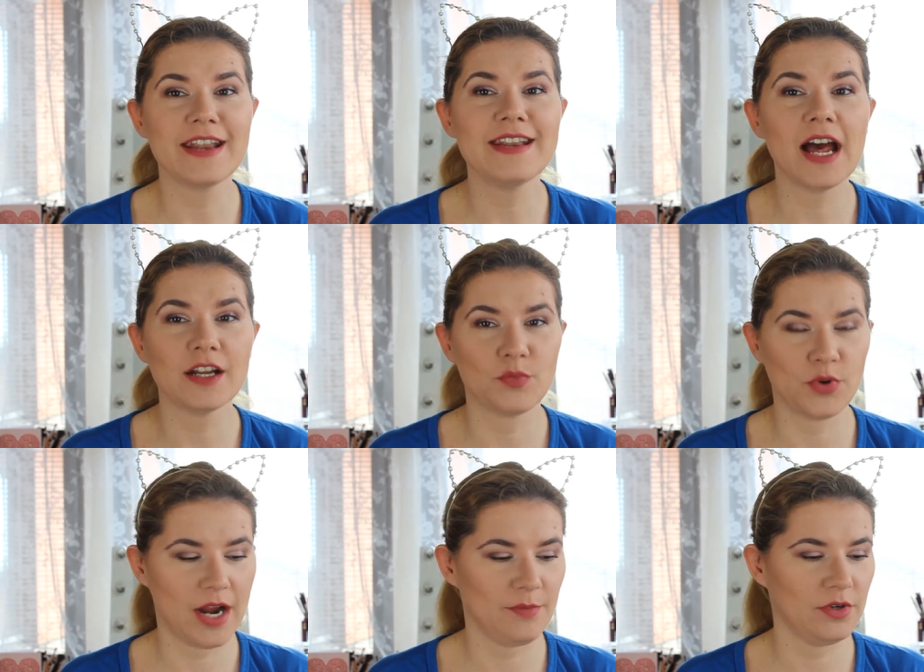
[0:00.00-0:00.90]
another
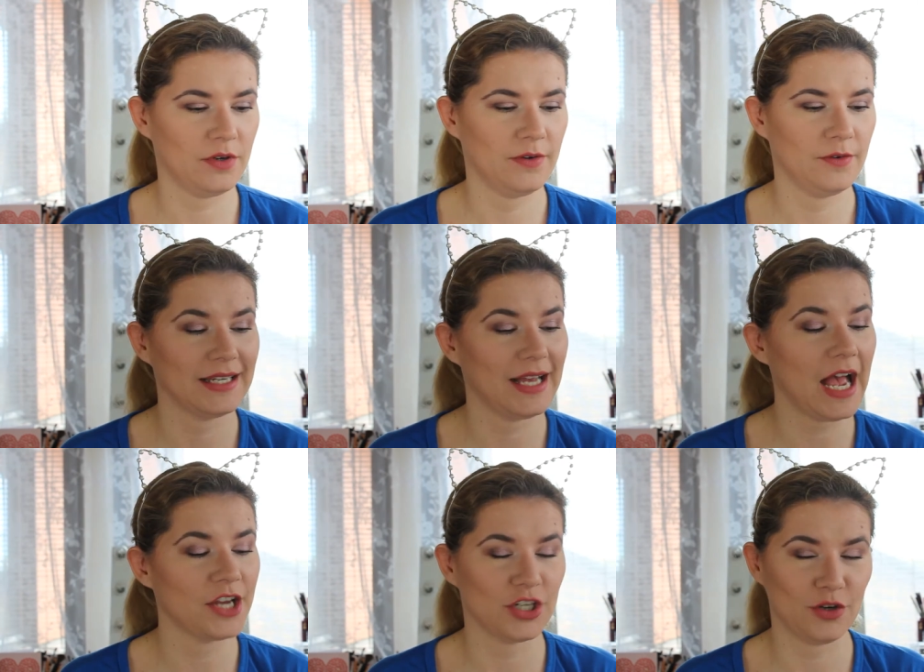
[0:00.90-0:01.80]
primer,
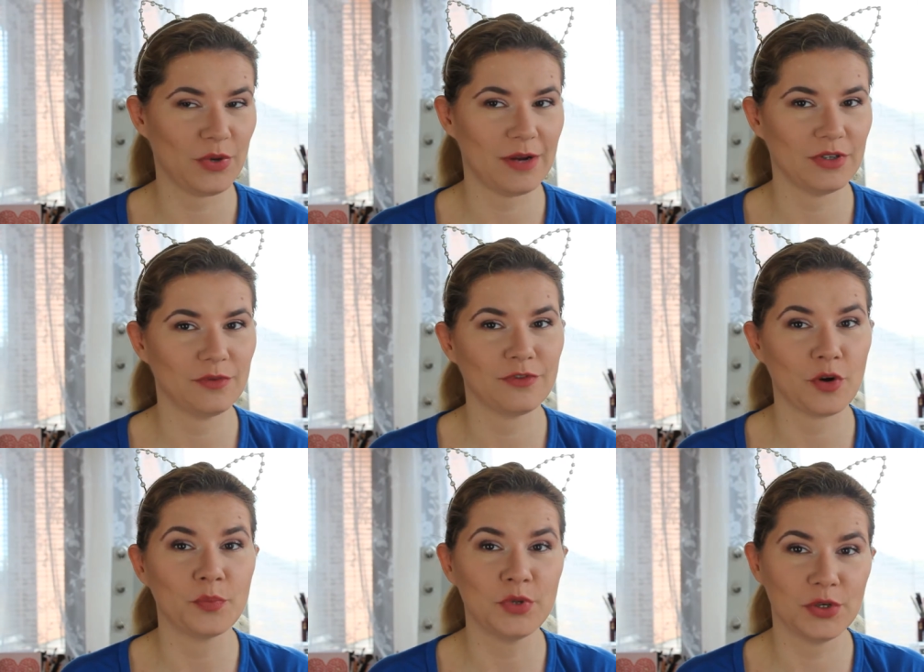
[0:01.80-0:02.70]
eyeshadow primer
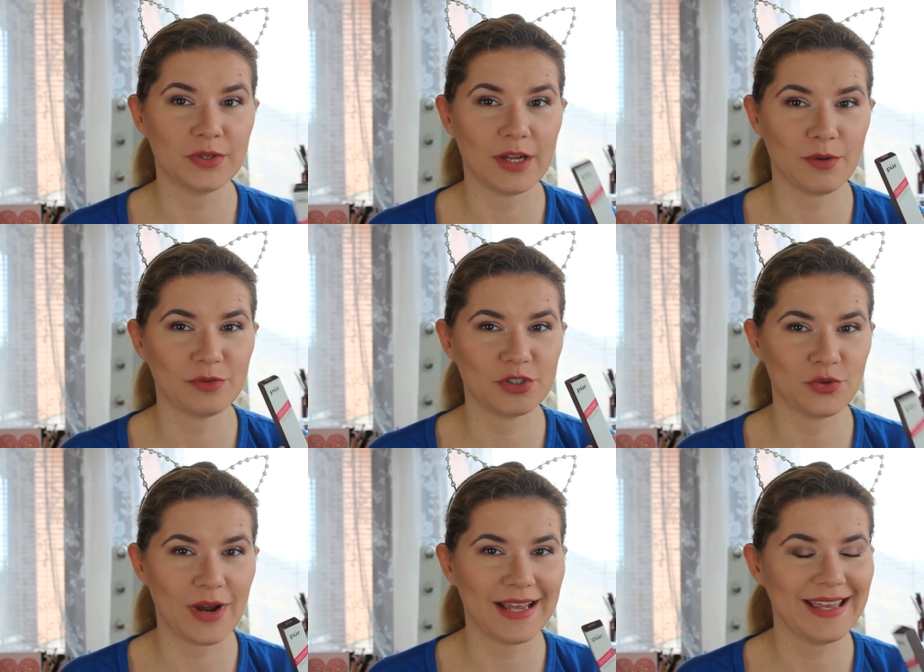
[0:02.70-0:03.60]
from Pure that I will
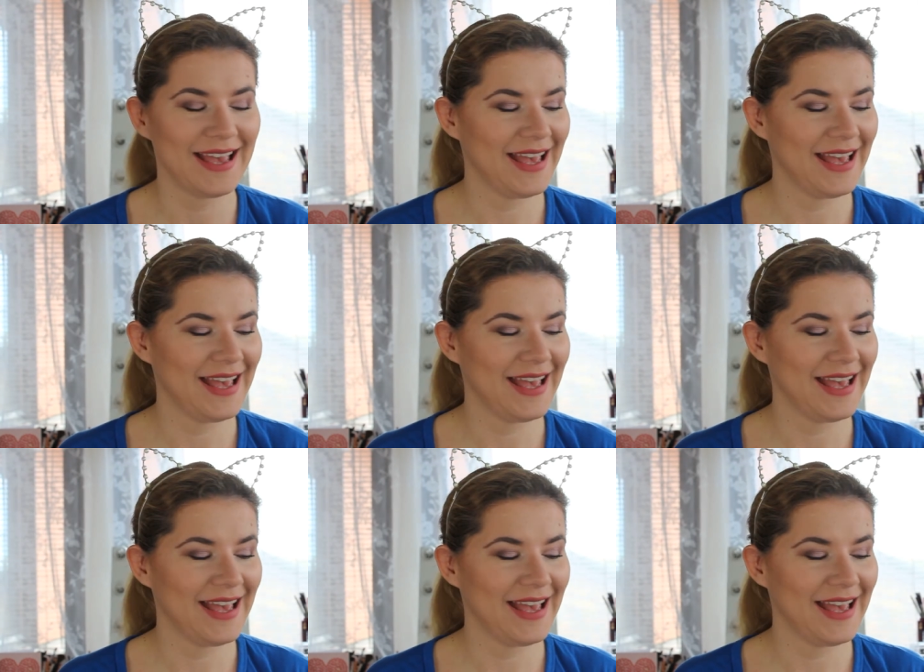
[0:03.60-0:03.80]
try